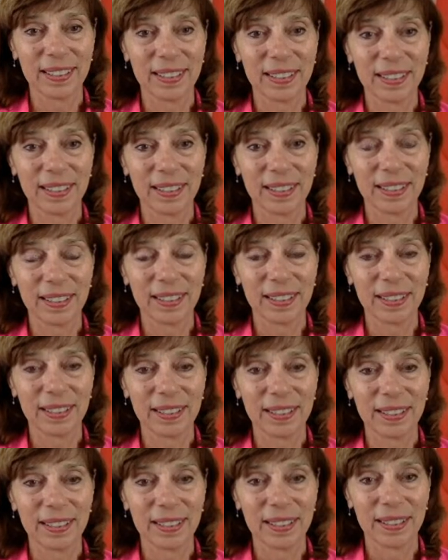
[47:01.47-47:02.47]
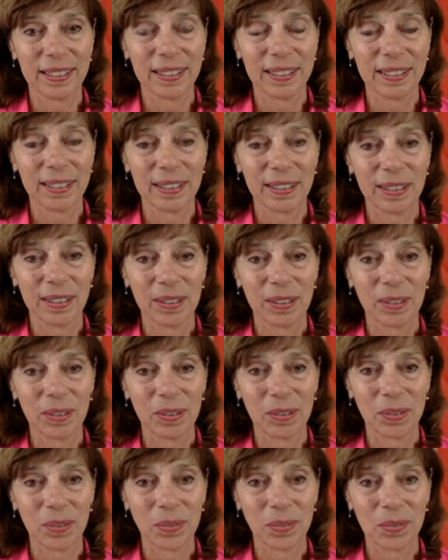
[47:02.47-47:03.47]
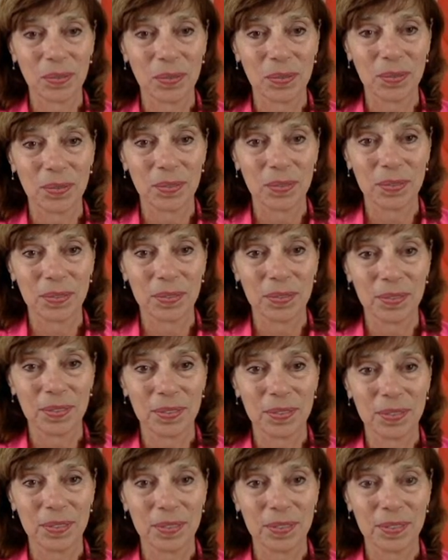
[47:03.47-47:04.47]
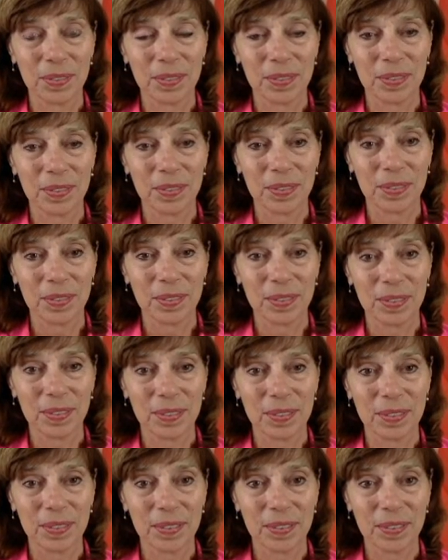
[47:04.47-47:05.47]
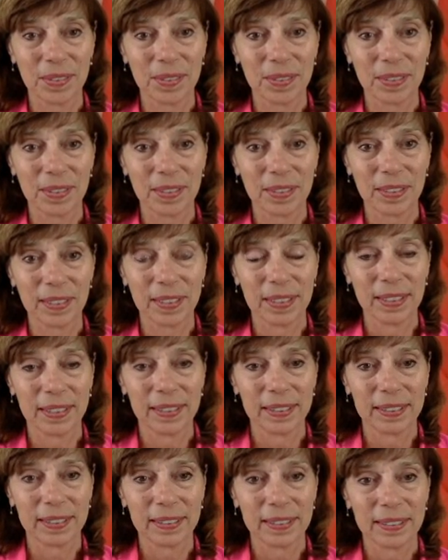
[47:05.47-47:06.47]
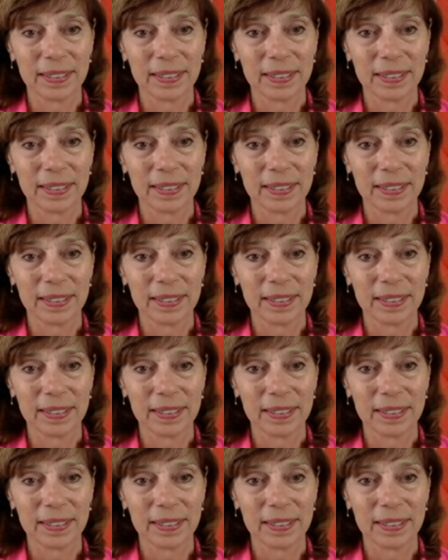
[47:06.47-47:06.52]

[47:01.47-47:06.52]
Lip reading: [no speech]